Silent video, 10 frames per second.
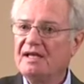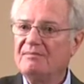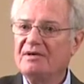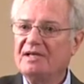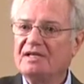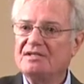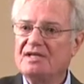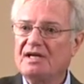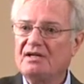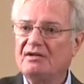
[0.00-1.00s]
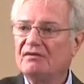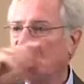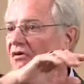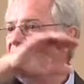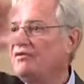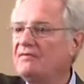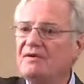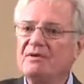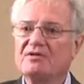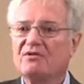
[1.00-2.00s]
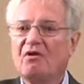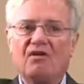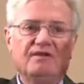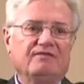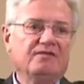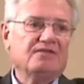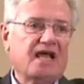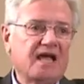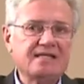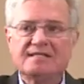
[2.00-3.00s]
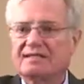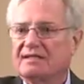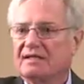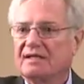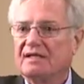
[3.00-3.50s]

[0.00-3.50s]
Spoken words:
anybody can tell all the females. You're all different sizes.